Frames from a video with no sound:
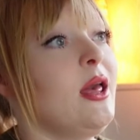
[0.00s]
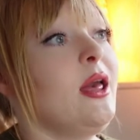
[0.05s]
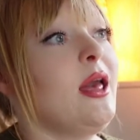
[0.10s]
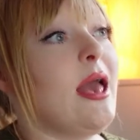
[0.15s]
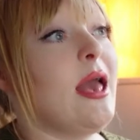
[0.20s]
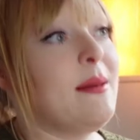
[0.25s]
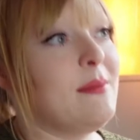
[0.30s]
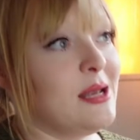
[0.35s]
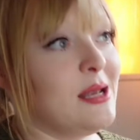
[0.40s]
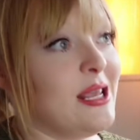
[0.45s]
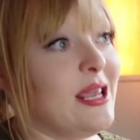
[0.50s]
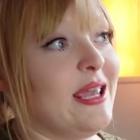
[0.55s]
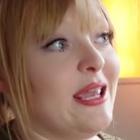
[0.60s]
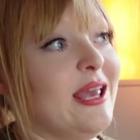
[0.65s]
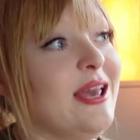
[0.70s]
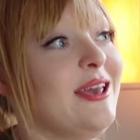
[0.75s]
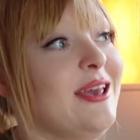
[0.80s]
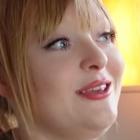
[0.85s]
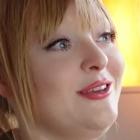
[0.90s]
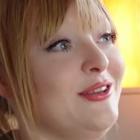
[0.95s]
Emily,
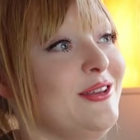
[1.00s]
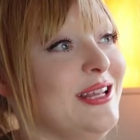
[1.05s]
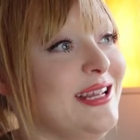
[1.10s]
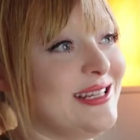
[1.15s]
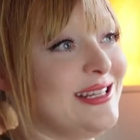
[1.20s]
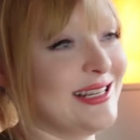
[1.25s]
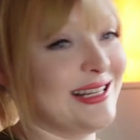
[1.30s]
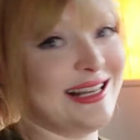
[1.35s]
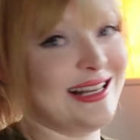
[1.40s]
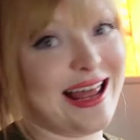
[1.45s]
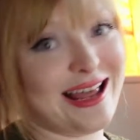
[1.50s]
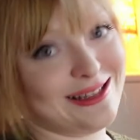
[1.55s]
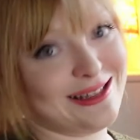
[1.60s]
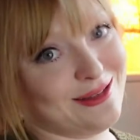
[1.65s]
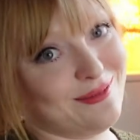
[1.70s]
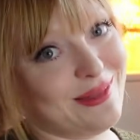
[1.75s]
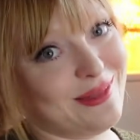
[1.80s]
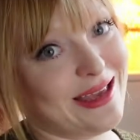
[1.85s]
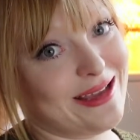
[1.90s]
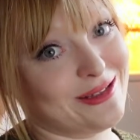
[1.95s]
you need to let
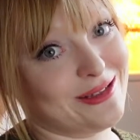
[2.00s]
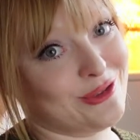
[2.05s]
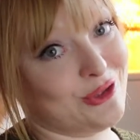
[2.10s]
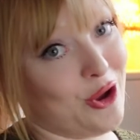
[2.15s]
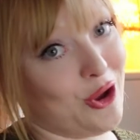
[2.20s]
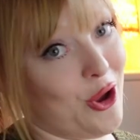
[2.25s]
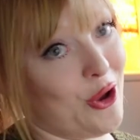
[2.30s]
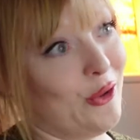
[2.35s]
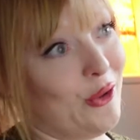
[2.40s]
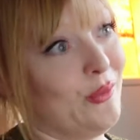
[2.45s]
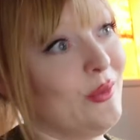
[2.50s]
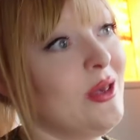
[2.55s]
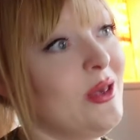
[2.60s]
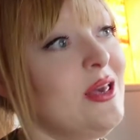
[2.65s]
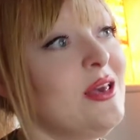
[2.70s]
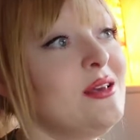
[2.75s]
some things go.